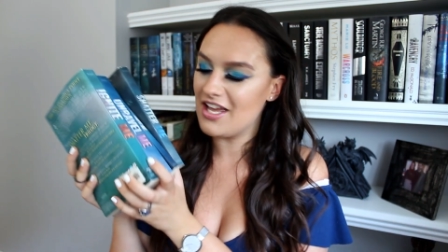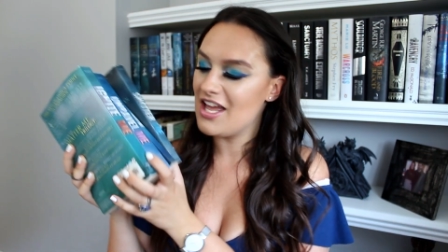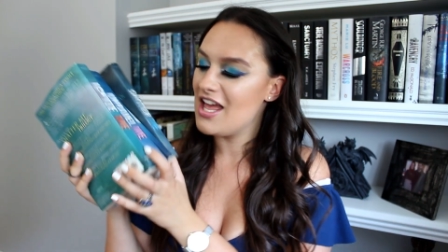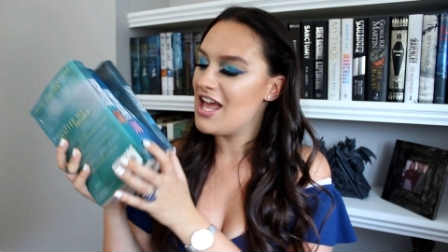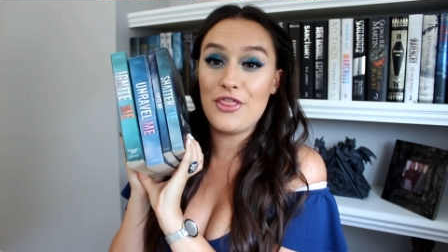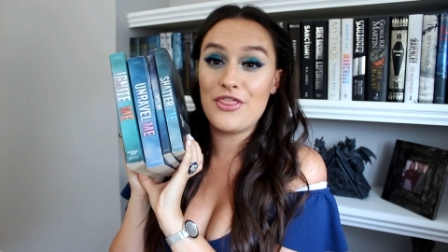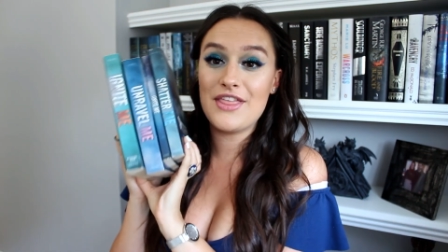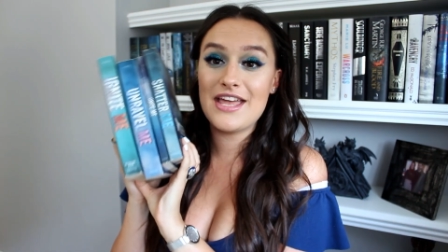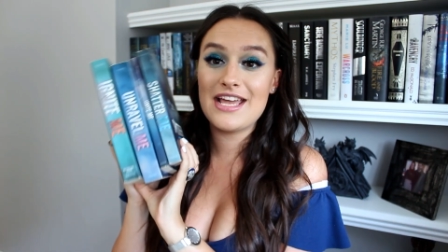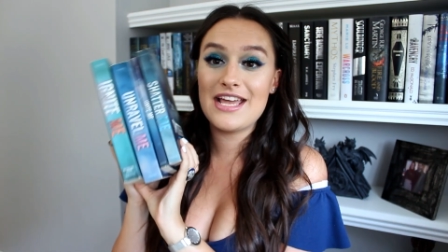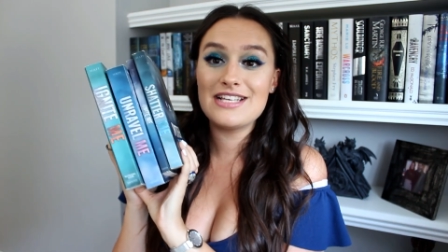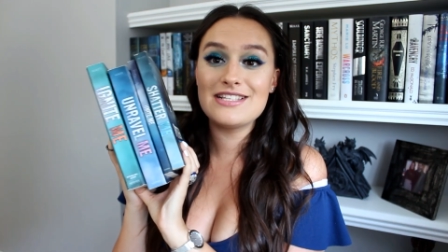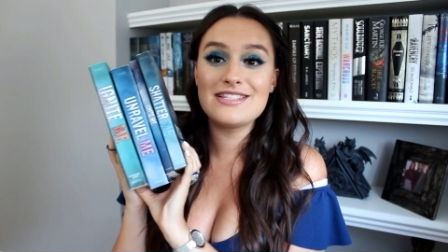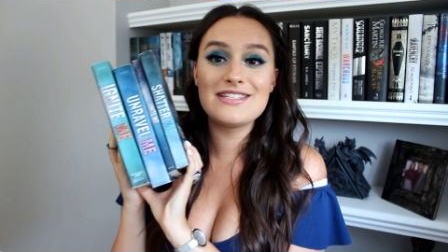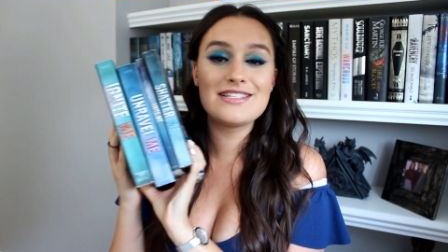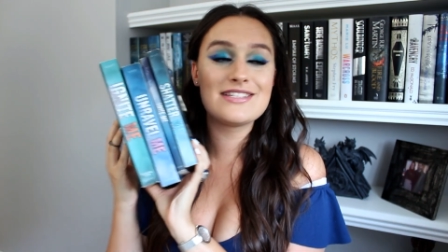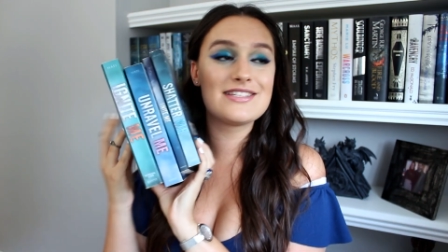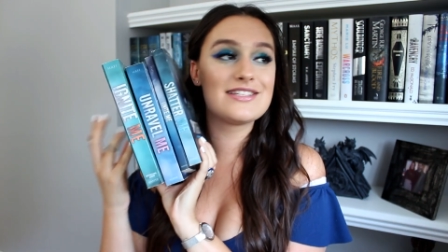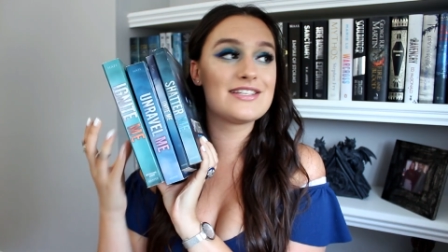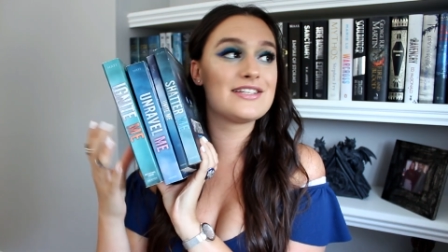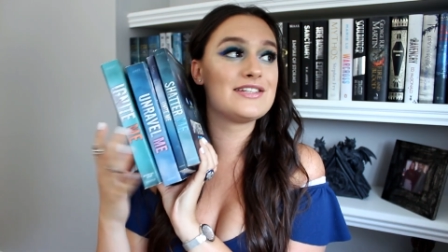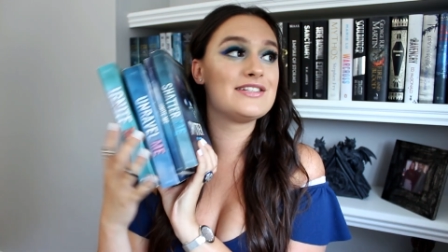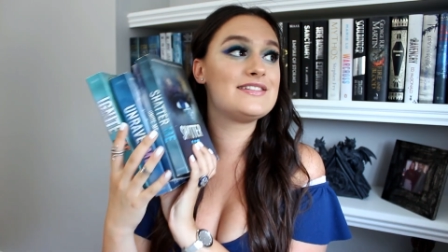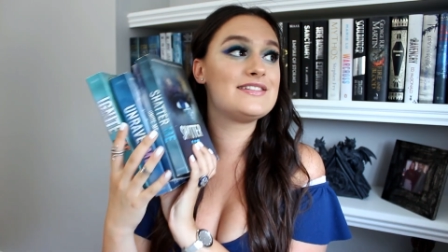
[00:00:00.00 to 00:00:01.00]

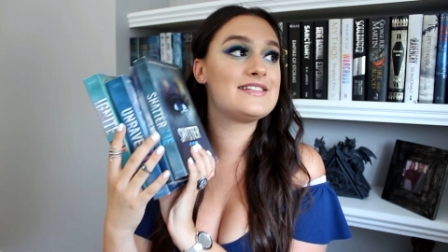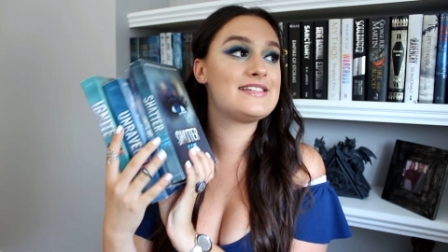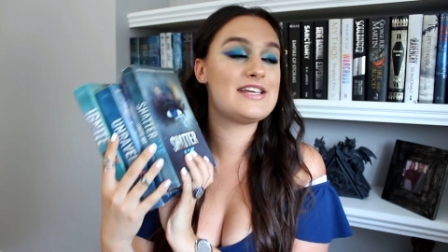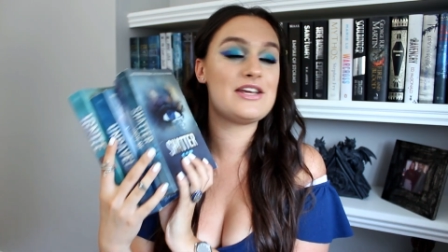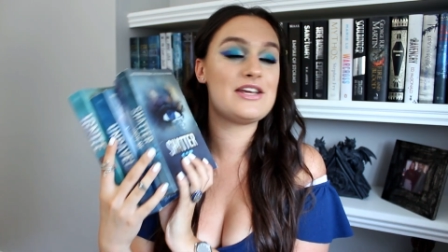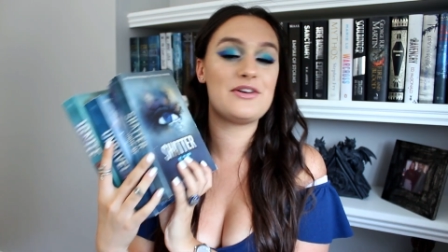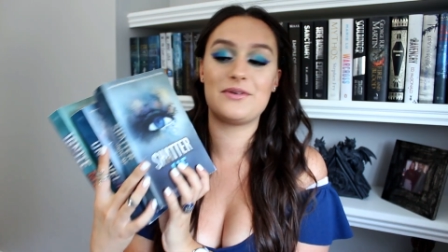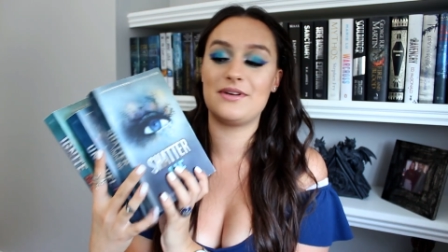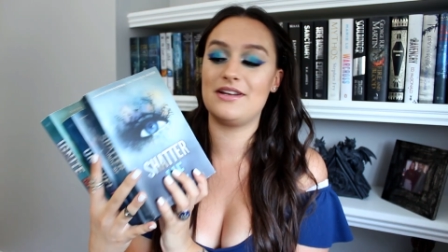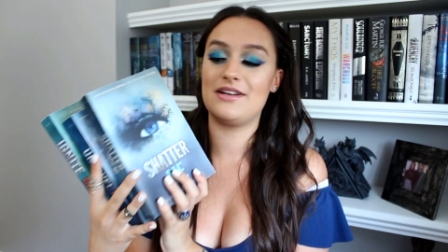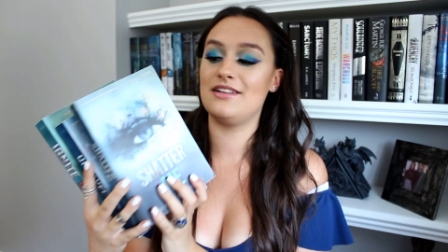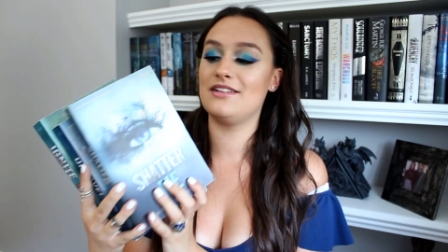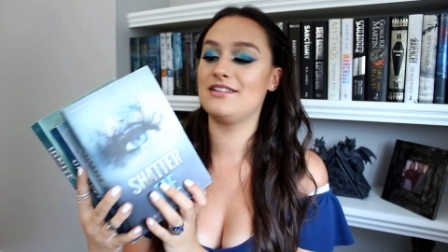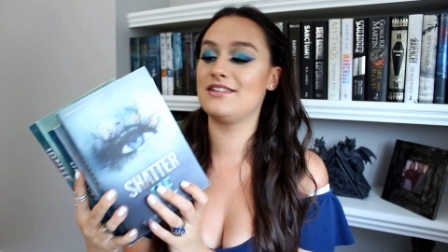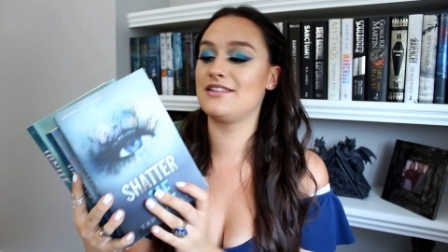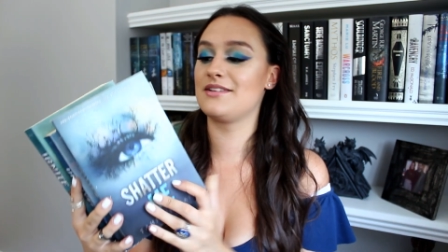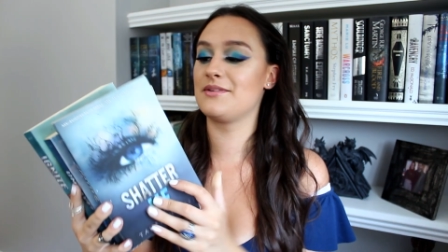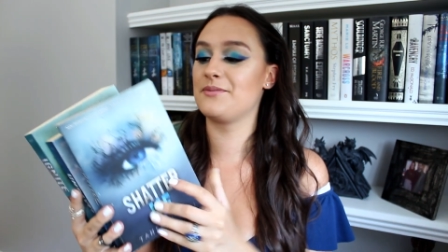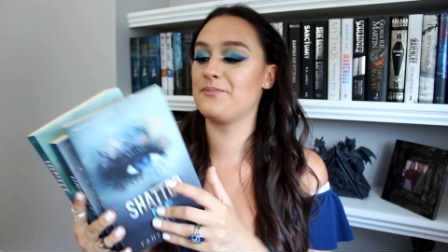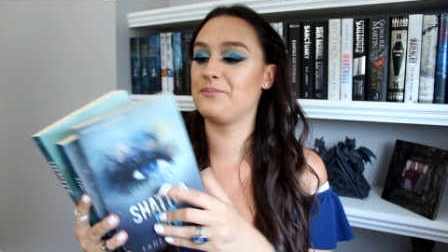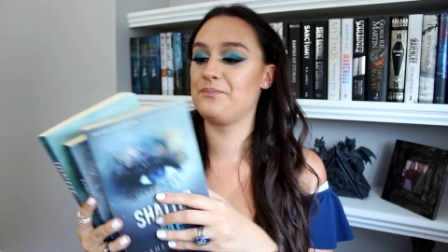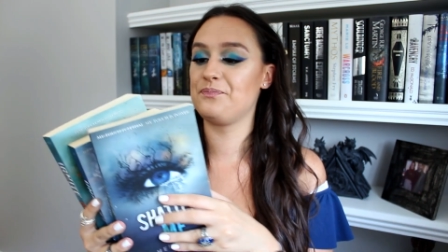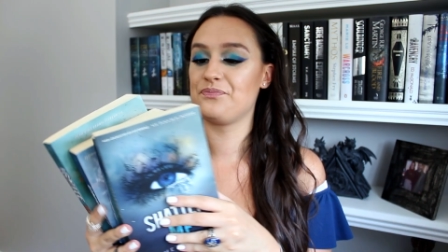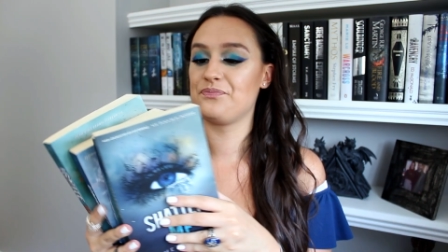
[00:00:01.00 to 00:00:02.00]
This series
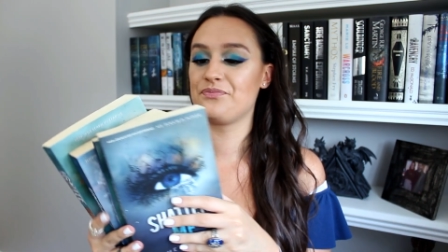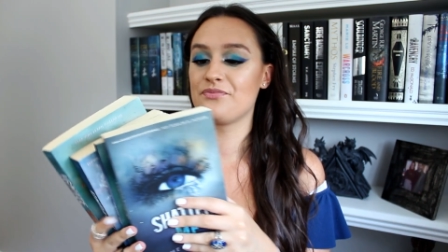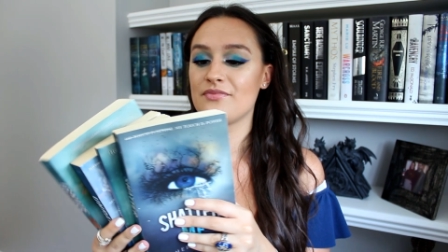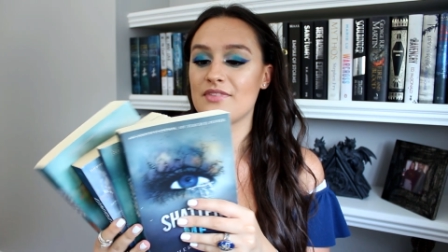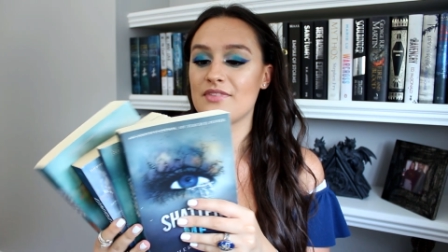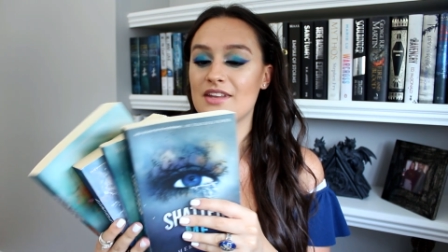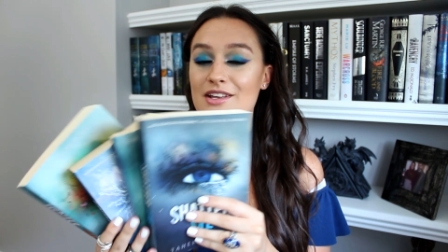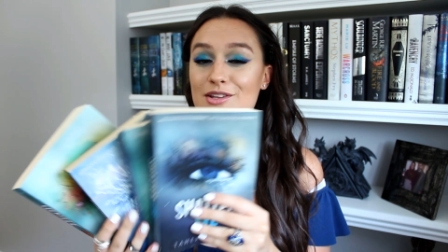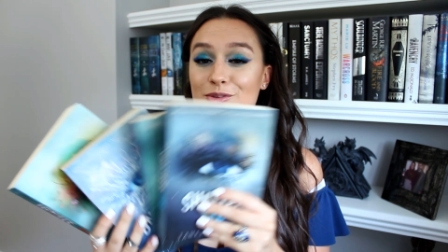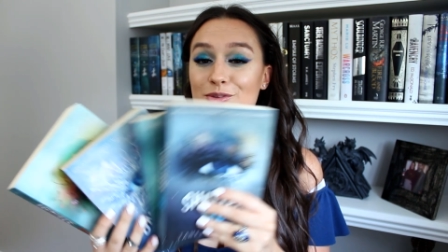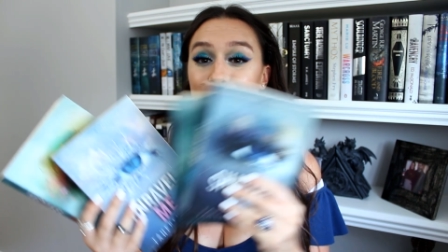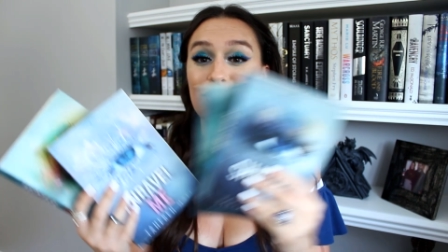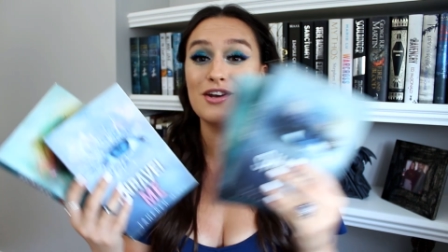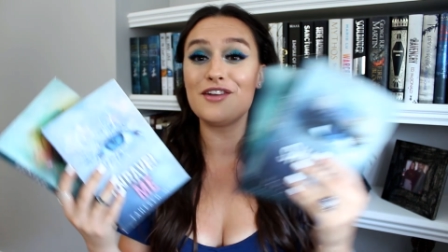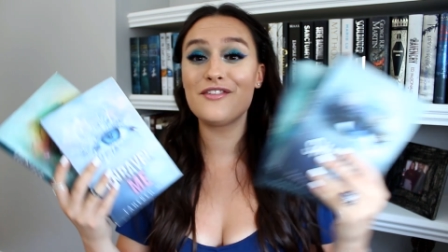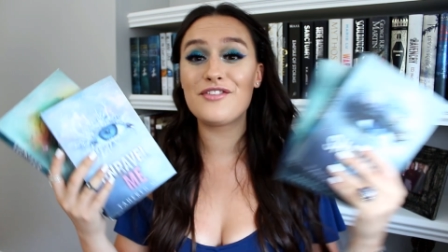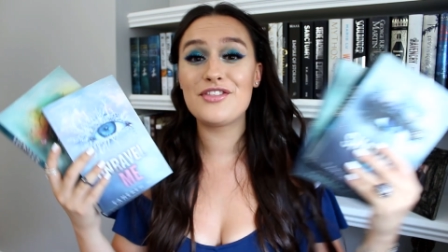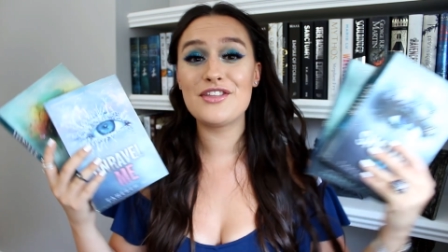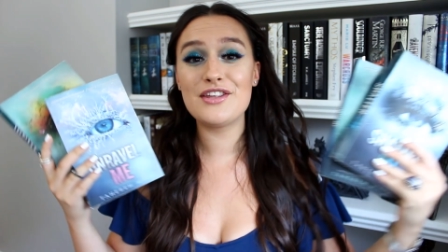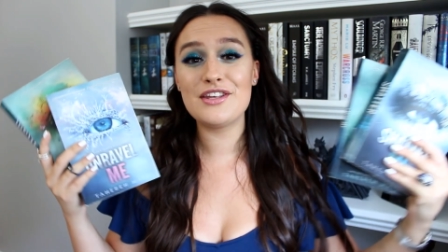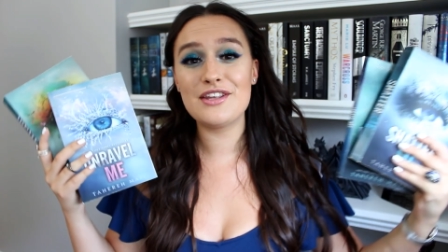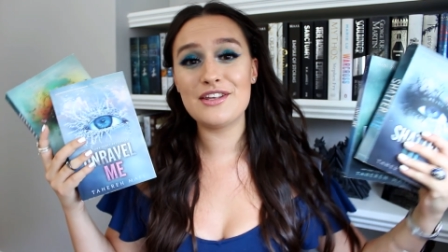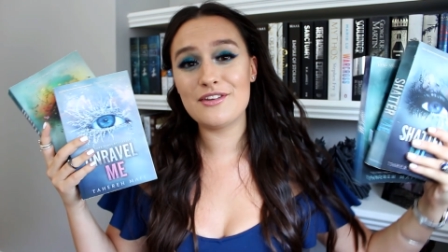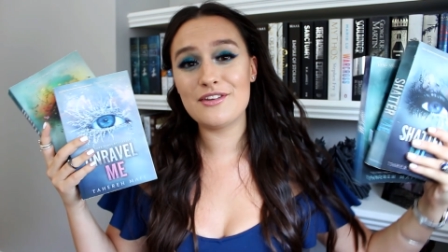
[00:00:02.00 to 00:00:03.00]
is one of
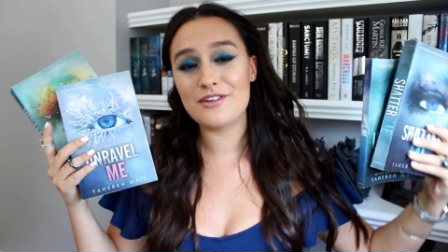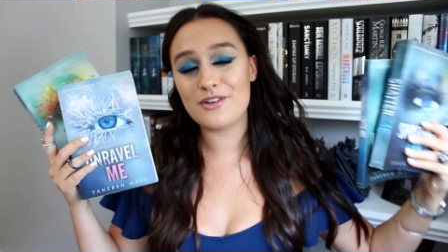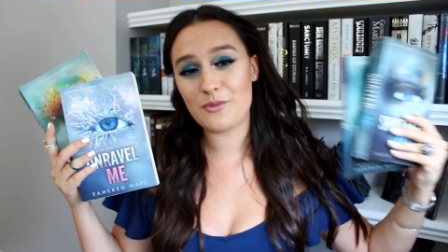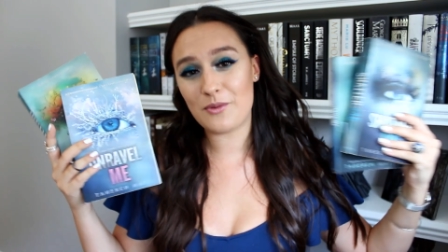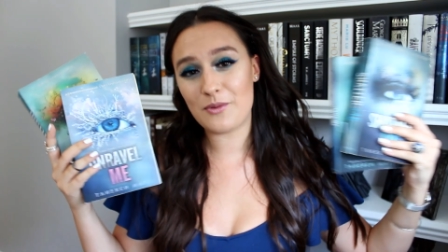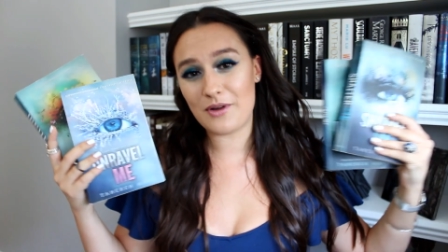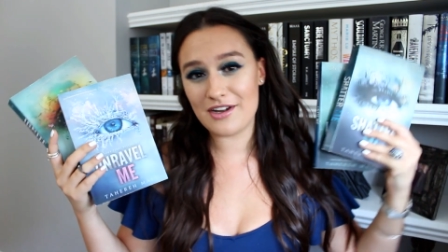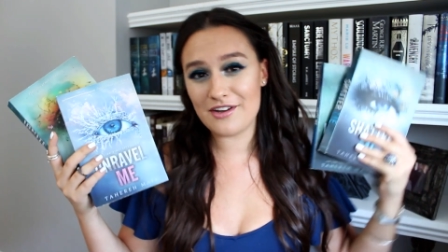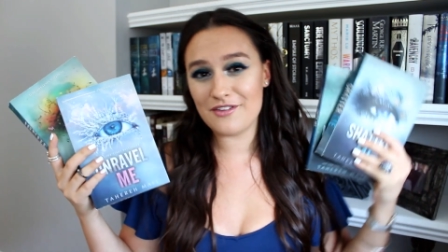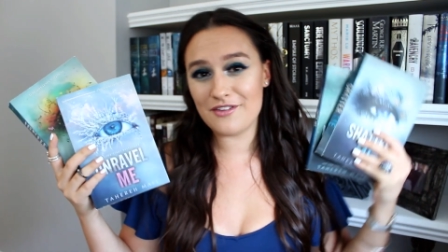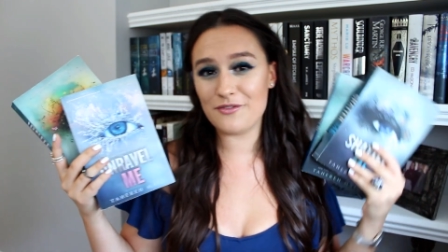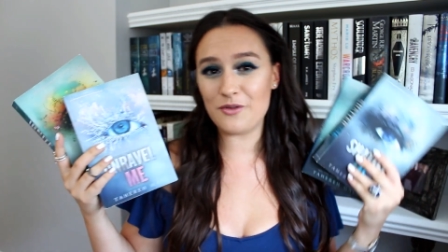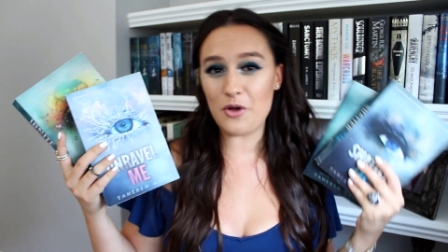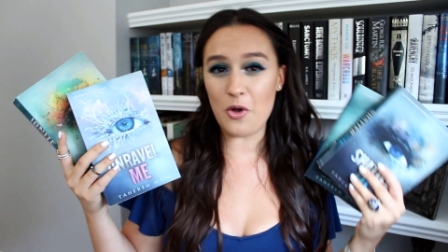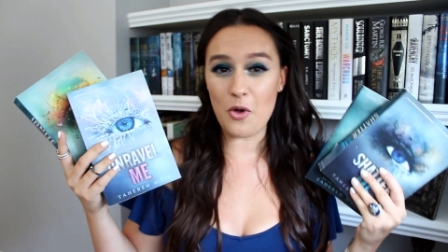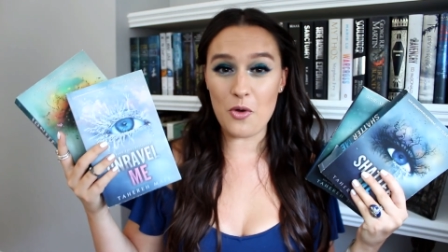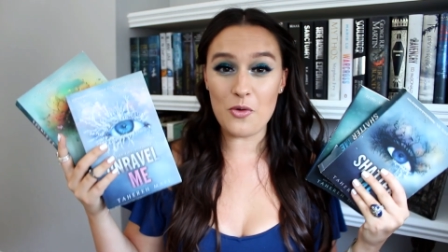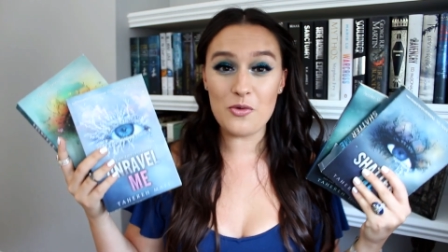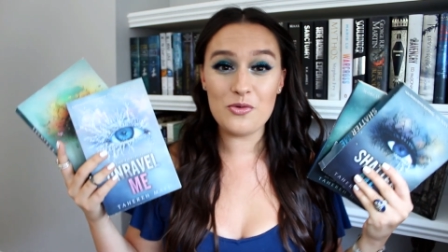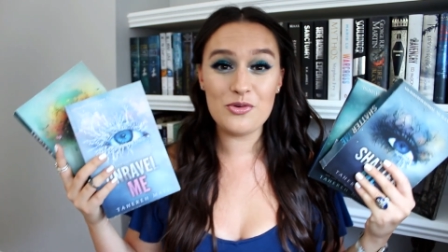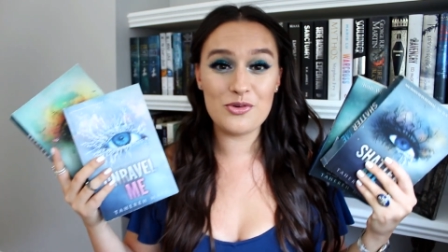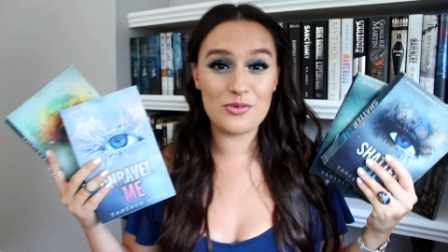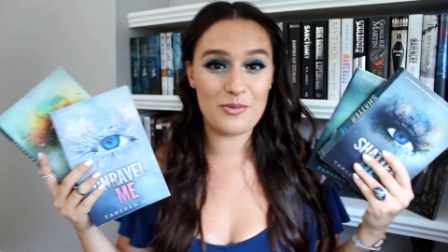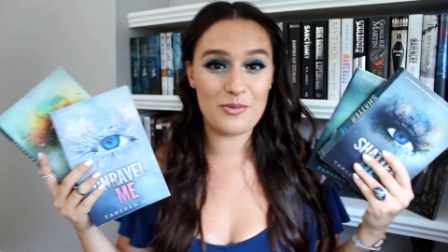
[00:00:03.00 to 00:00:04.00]
the quite old